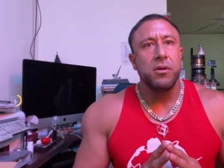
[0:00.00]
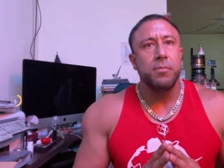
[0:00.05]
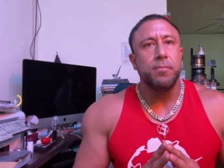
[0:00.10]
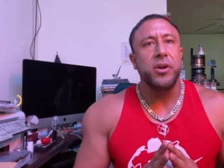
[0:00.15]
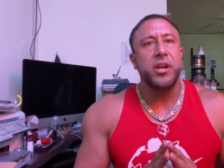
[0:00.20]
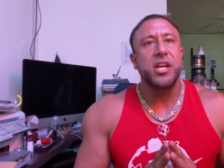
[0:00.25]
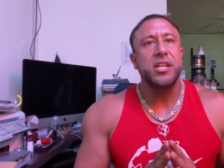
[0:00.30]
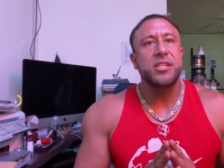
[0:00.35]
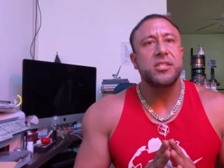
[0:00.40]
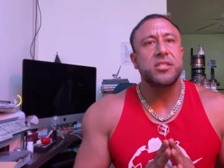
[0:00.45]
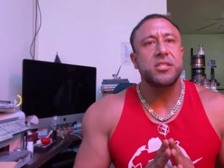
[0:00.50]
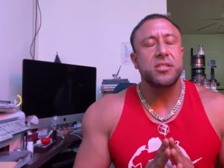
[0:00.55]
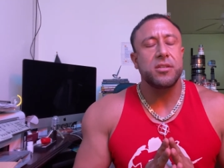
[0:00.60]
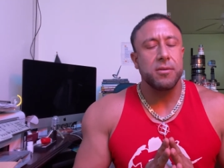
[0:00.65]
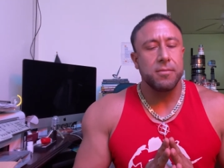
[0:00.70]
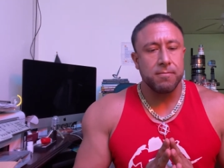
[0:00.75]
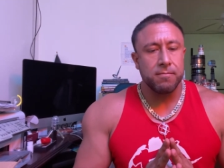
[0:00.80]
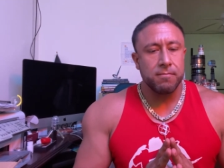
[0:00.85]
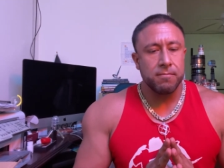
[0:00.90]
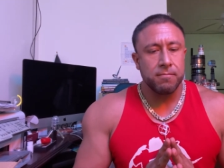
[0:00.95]
but
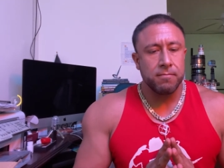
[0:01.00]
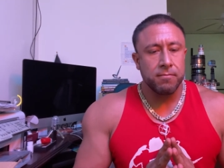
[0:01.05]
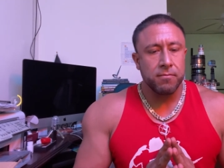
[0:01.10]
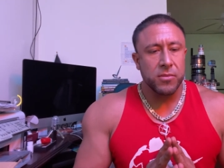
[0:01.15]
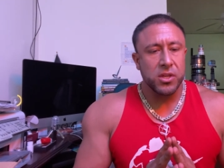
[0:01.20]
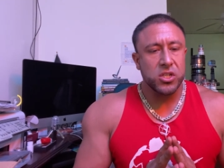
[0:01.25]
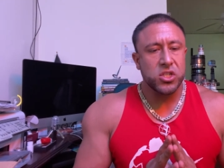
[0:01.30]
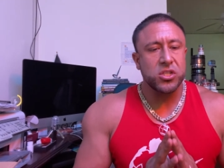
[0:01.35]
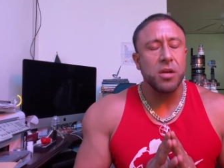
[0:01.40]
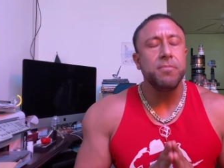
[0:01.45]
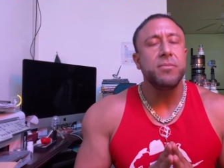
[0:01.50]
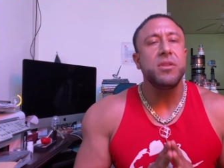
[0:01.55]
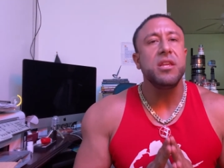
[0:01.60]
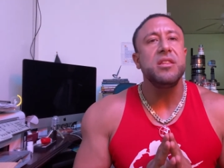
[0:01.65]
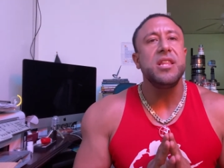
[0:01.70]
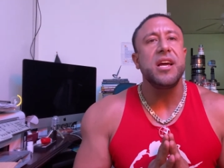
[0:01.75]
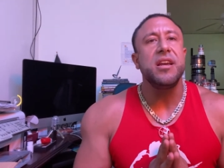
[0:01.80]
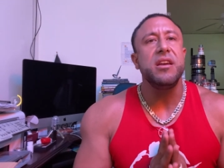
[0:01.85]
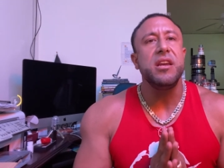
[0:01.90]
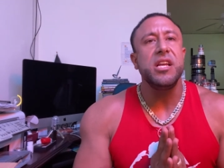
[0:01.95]
it's something
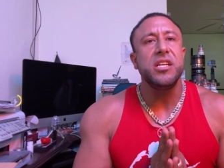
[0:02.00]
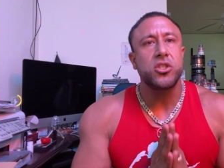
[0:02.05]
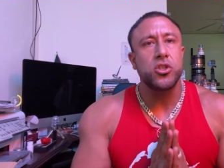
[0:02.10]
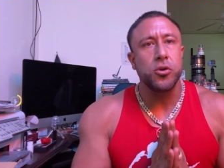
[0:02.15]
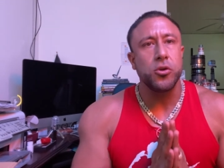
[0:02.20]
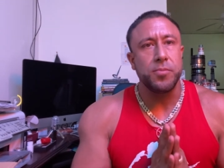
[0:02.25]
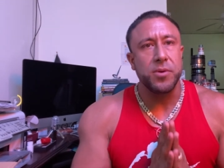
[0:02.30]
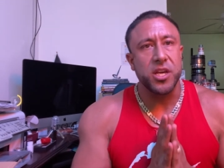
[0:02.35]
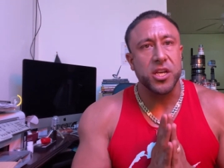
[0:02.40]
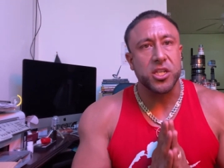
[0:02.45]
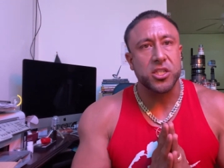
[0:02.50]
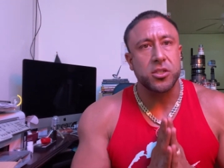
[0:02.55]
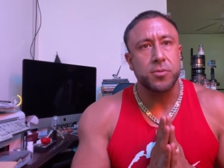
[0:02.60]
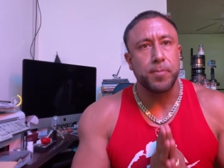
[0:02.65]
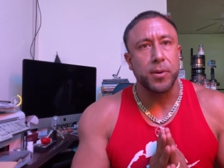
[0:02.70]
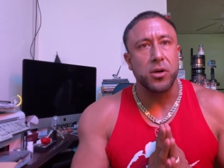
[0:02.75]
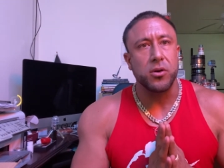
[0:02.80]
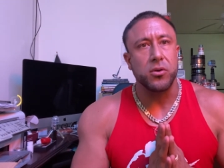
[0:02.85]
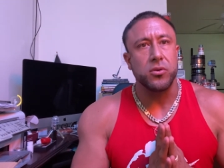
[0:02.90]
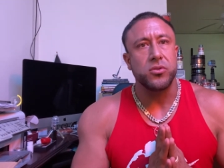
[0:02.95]
that needs to be
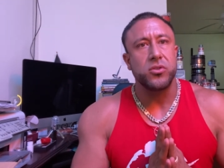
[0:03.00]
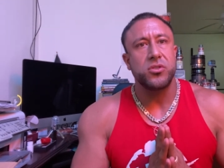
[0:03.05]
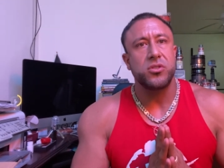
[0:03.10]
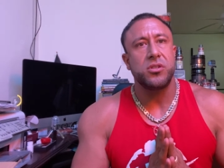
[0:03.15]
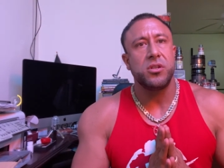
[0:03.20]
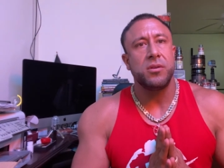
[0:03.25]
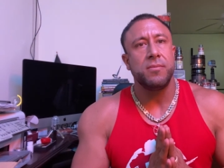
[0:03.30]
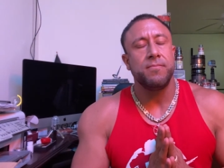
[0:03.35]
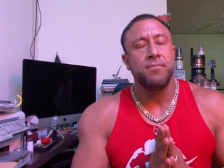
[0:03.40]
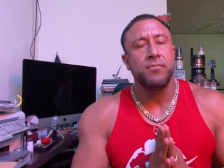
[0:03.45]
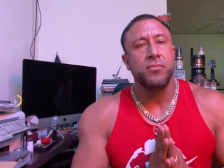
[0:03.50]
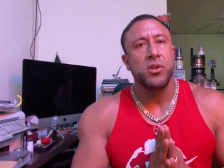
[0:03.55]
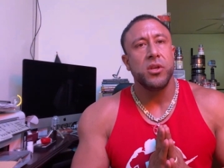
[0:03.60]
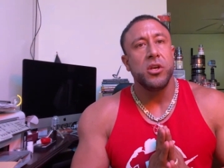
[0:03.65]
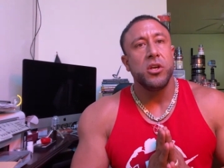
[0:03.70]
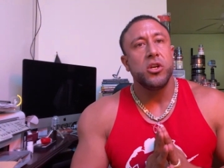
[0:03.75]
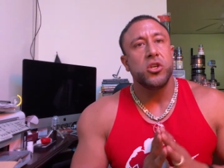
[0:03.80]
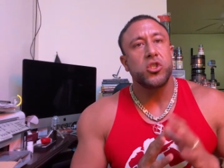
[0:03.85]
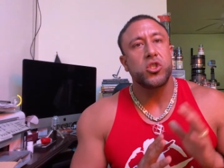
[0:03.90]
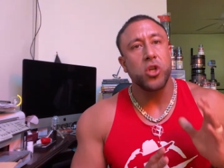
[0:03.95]
exposed
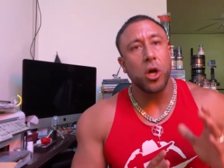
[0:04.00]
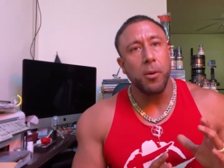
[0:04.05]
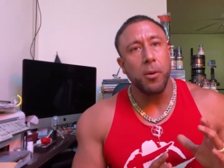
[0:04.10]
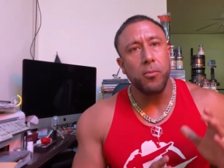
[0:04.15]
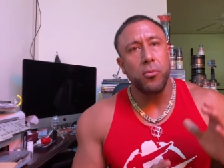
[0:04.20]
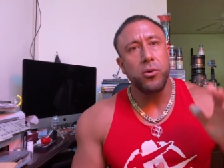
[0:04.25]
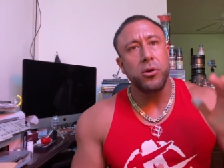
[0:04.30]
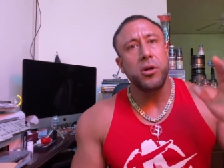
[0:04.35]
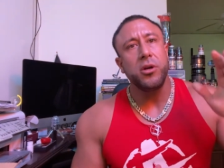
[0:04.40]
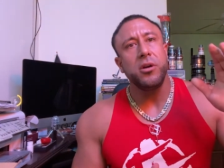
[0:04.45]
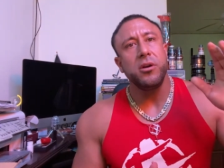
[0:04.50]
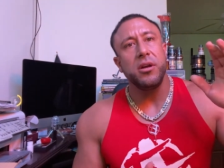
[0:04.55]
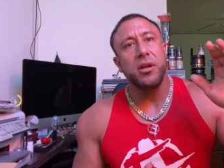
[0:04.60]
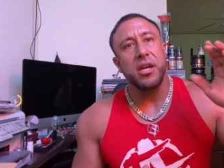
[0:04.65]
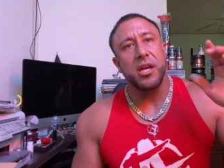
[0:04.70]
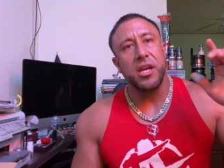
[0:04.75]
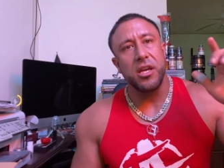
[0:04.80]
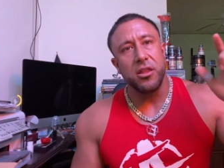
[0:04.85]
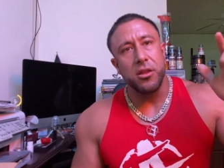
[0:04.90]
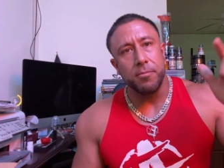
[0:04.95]
somewhere
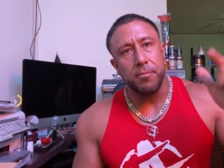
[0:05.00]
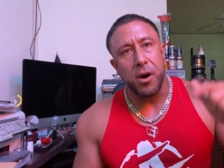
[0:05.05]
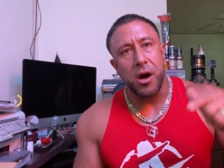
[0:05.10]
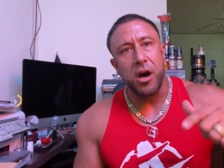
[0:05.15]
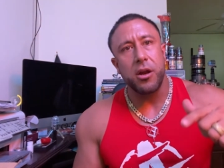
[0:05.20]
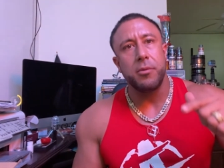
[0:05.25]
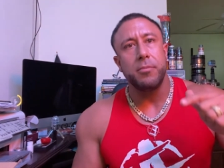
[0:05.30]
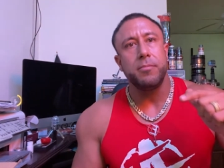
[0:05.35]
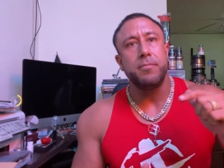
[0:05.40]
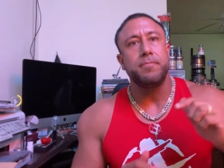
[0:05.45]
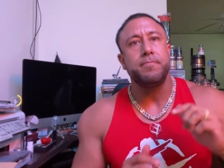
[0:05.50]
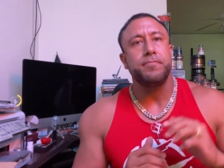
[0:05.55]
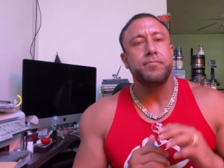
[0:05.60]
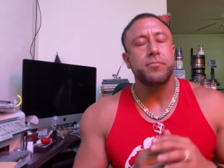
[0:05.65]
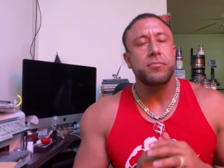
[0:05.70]
in the bottom,